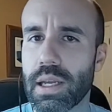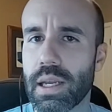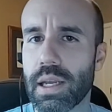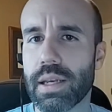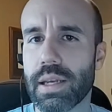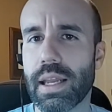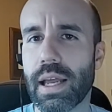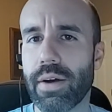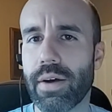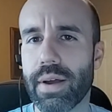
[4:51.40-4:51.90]

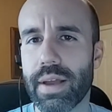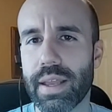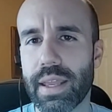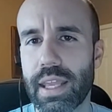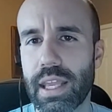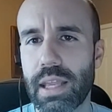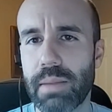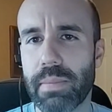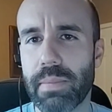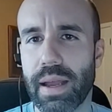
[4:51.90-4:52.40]
Now
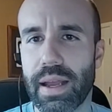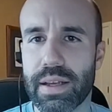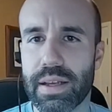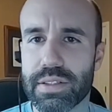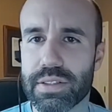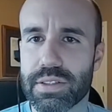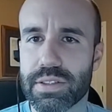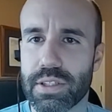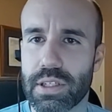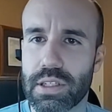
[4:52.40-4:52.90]
Ahimaaz,
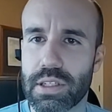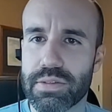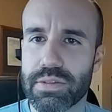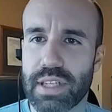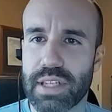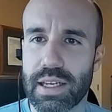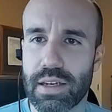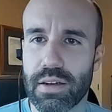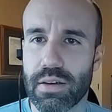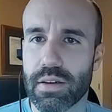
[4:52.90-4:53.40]
son of
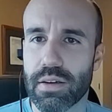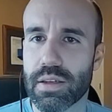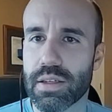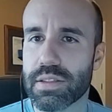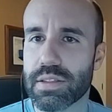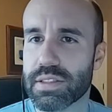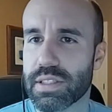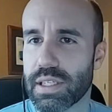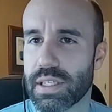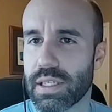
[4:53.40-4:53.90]
Zadok,
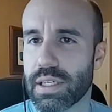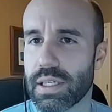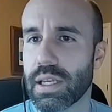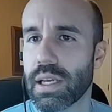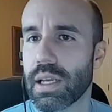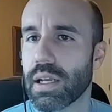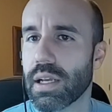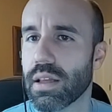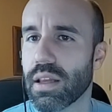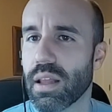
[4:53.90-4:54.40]
said,
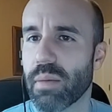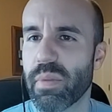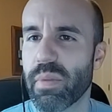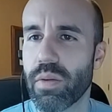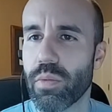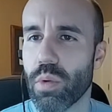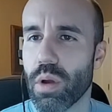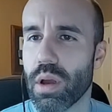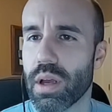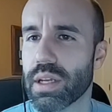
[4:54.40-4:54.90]
Let me
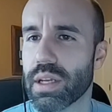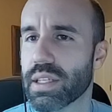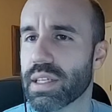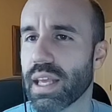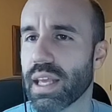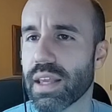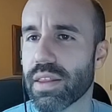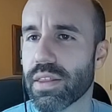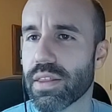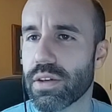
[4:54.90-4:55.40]
run and
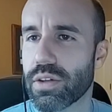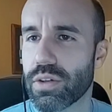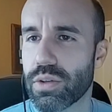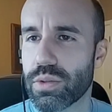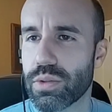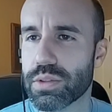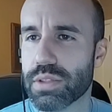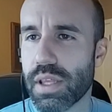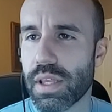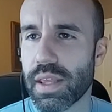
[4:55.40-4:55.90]
take the
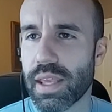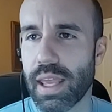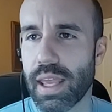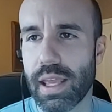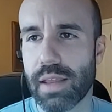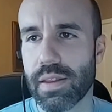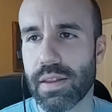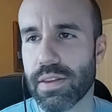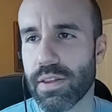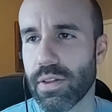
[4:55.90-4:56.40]
news to the
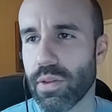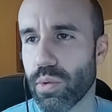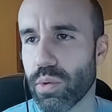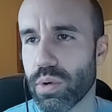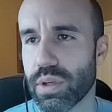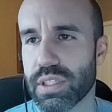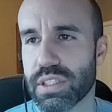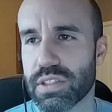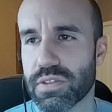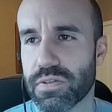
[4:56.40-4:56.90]
king that the
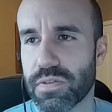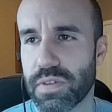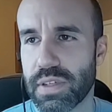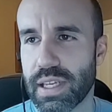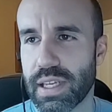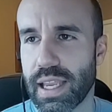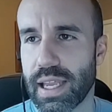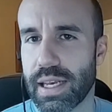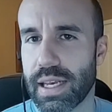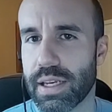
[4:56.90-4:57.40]
Lord has
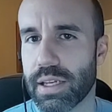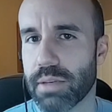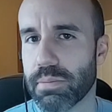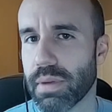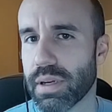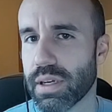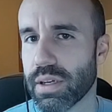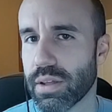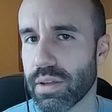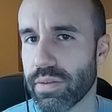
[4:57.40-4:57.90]
vindicated him by
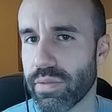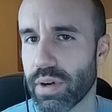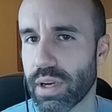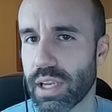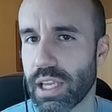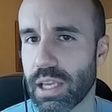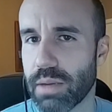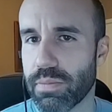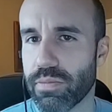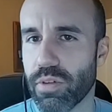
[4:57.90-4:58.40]
delivering
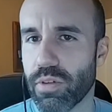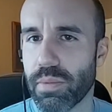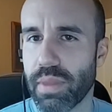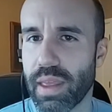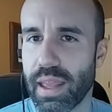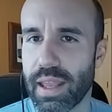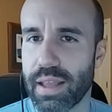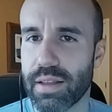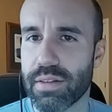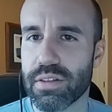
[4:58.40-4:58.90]
him from the
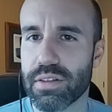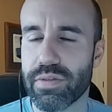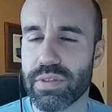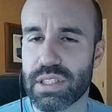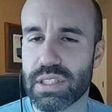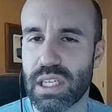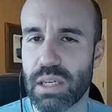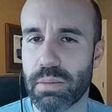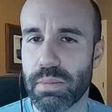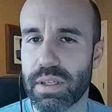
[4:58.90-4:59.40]
hands of his
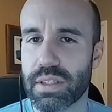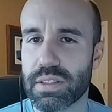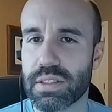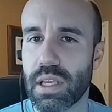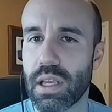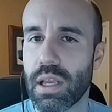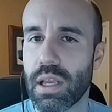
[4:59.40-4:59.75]
enemies.